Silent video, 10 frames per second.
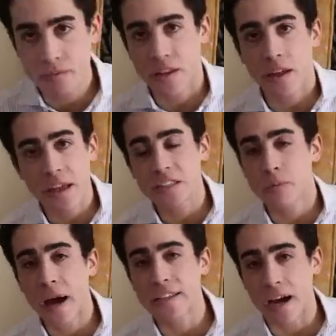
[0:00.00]
It's
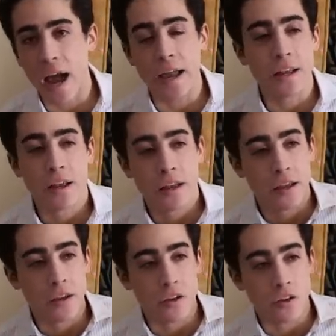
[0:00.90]
my diet.
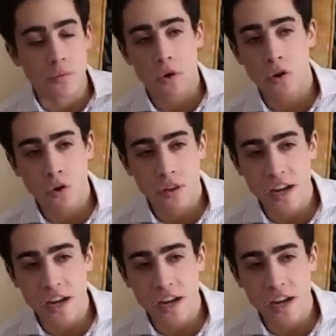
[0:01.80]
You know, the protocol